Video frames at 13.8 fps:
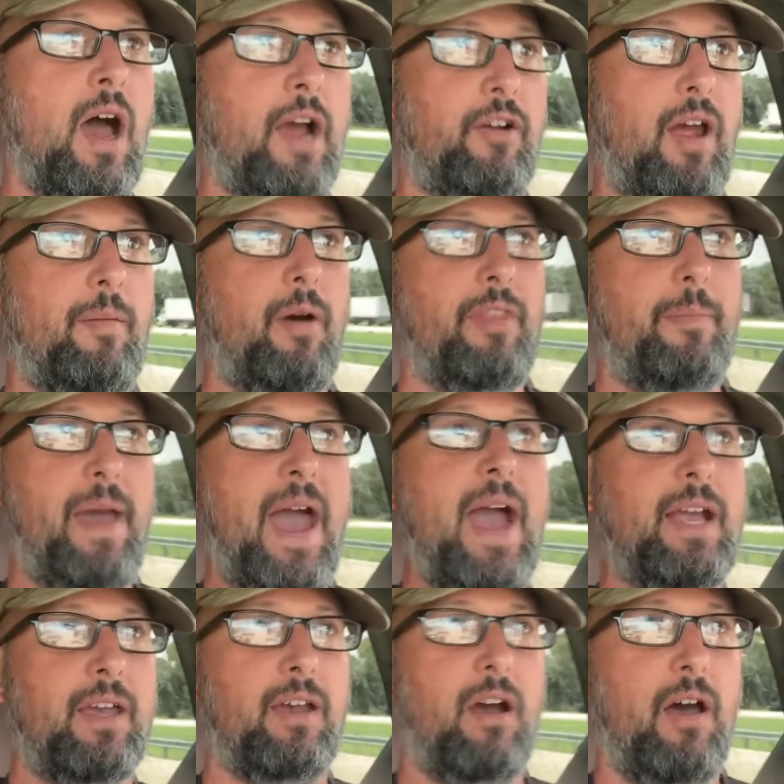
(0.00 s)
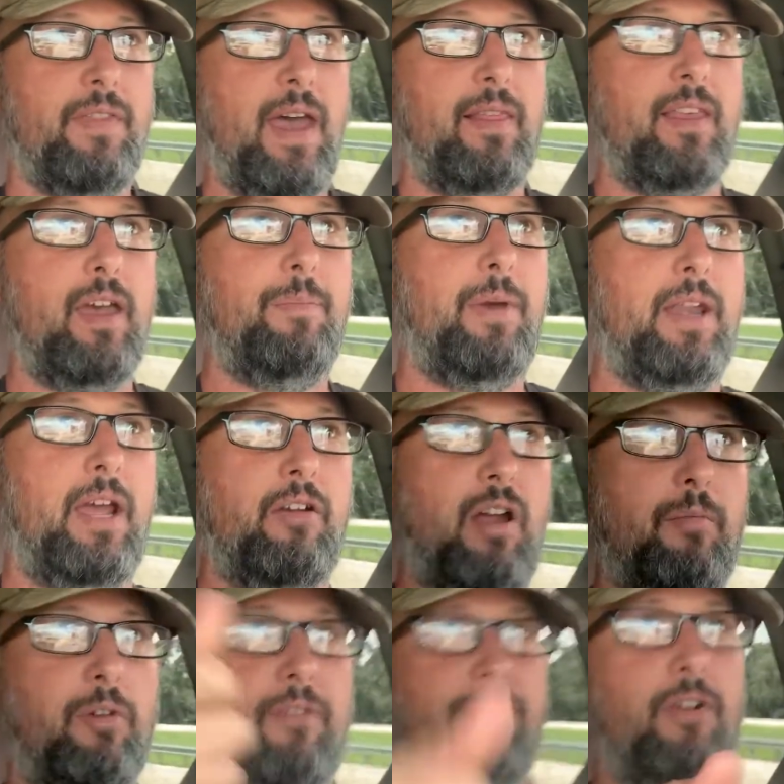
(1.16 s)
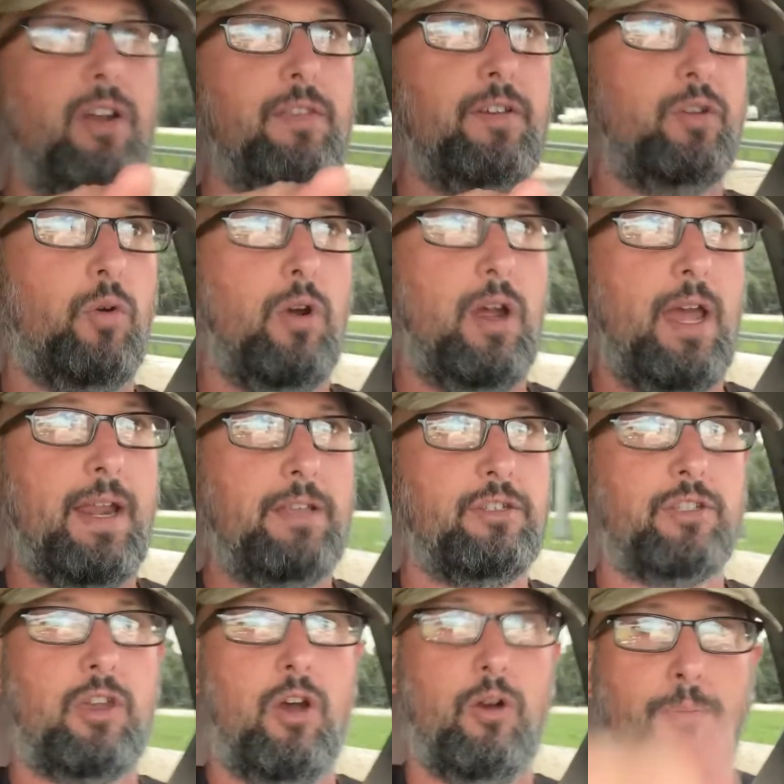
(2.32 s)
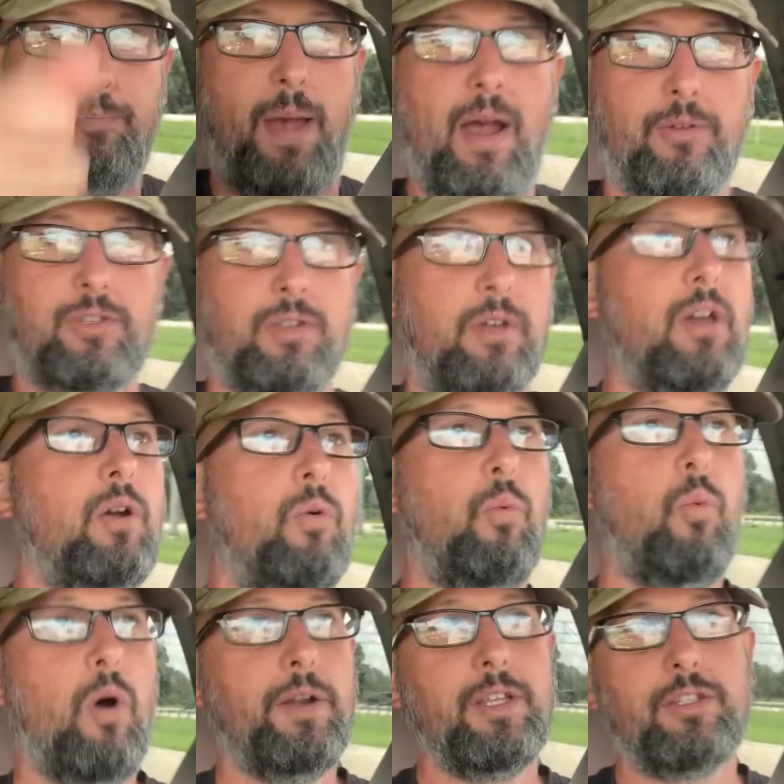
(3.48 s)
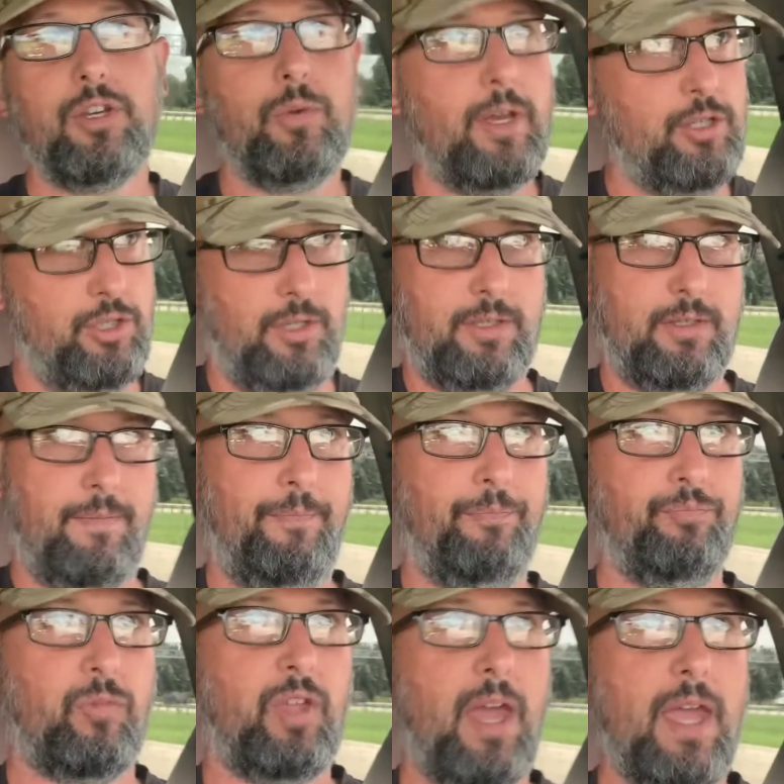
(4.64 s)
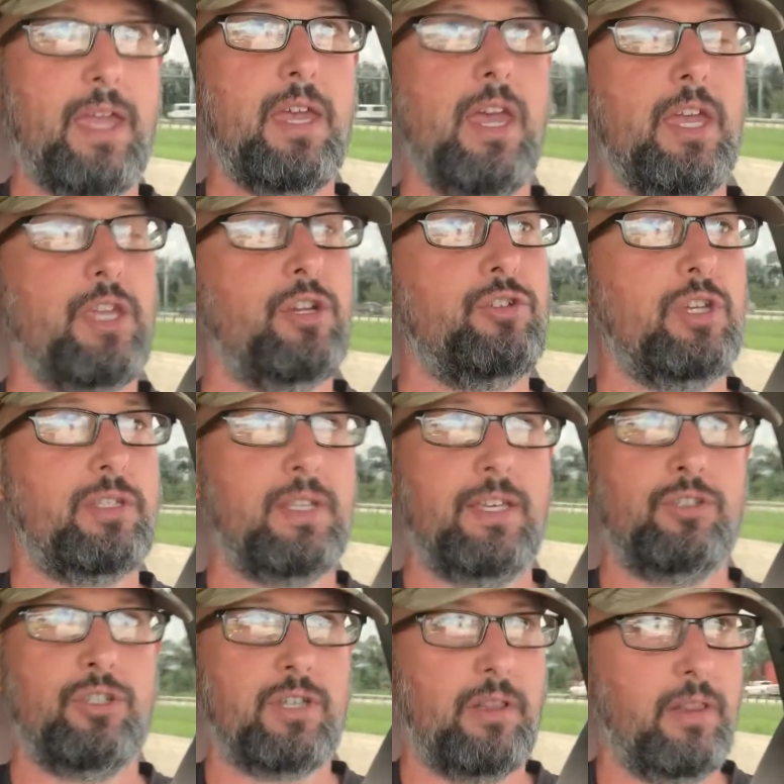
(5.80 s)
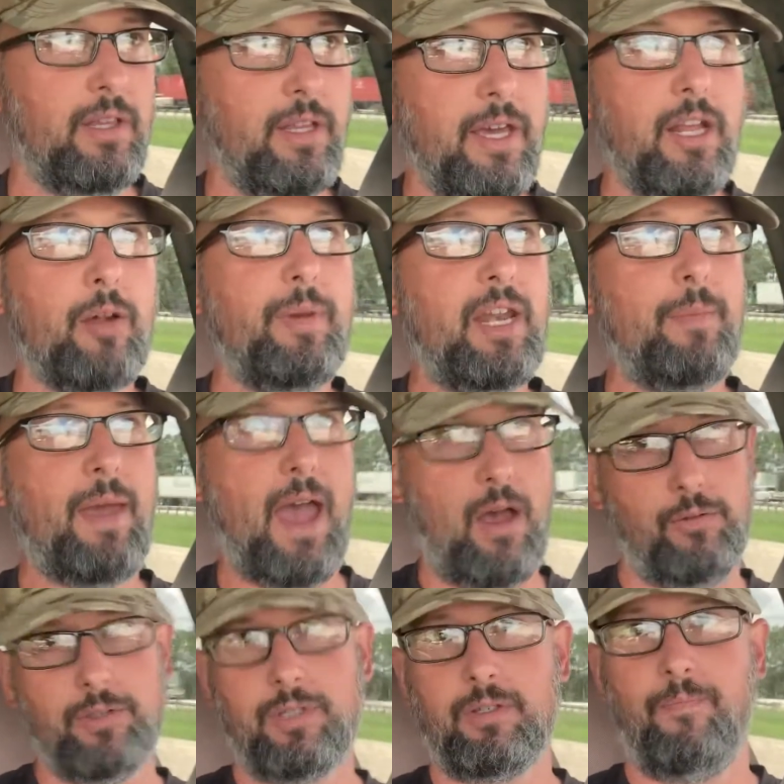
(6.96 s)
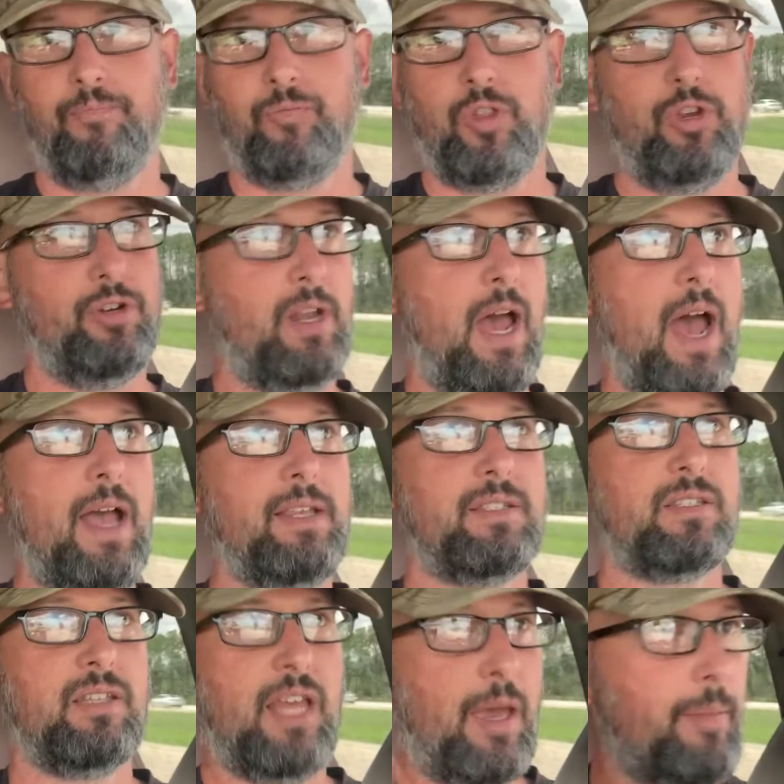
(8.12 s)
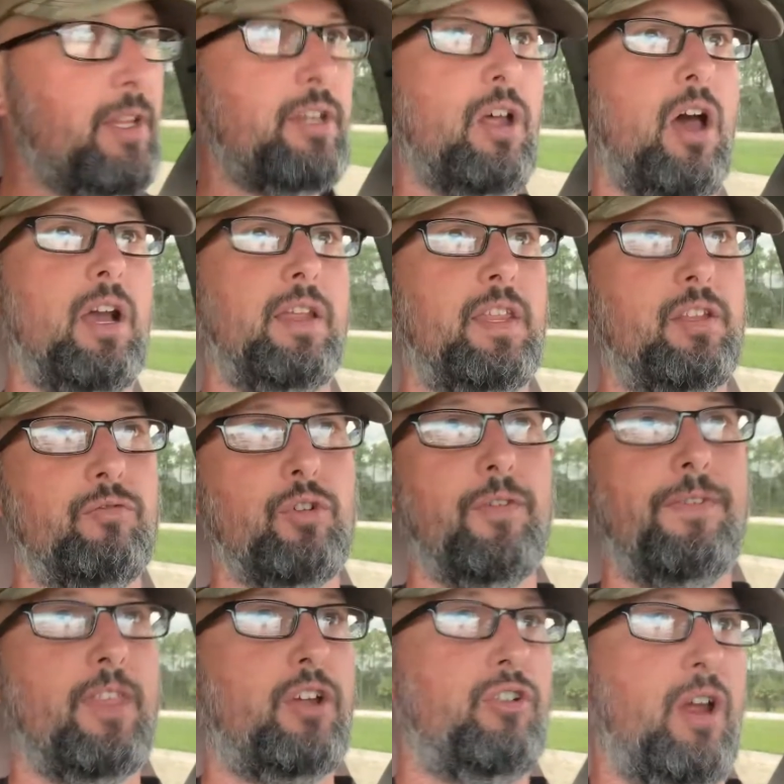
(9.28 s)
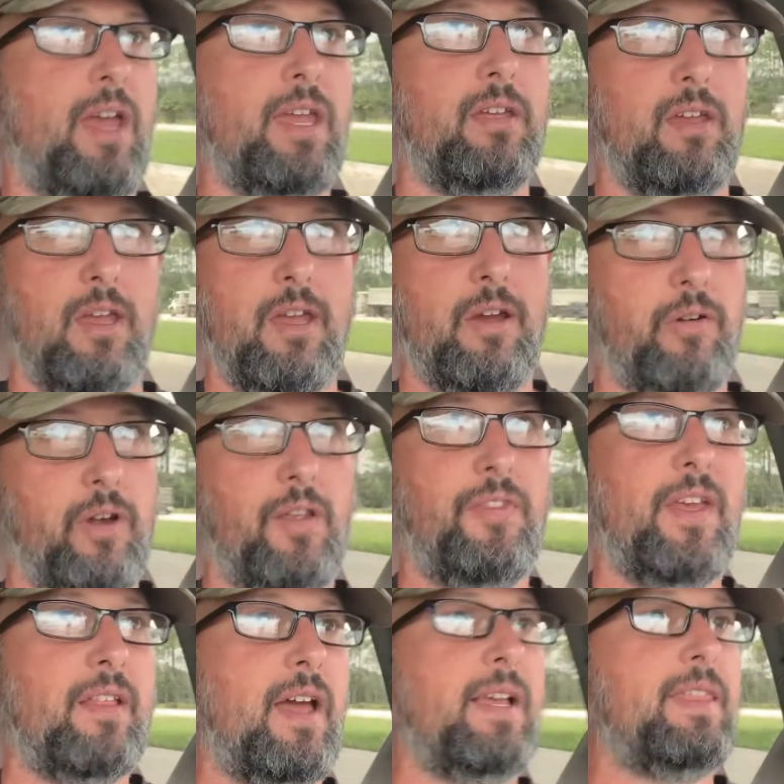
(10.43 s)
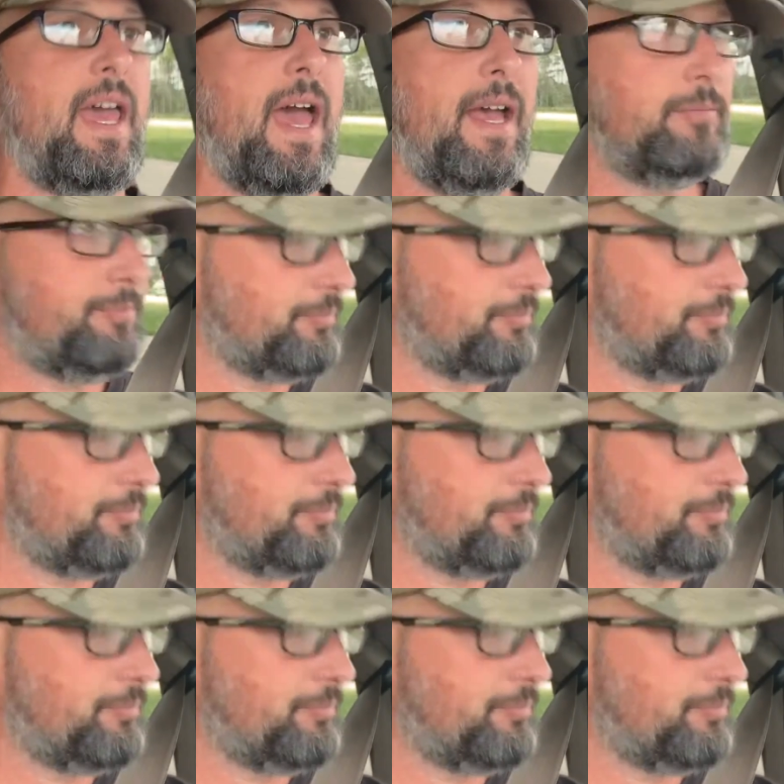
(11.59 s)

I grab on the back on that lip and I grab on the front of their door and I just go bounce 1 to 2 inches. Okay? It's just a little bitty bounce. You're not slamming the dog into the roof of the crate or anything like that.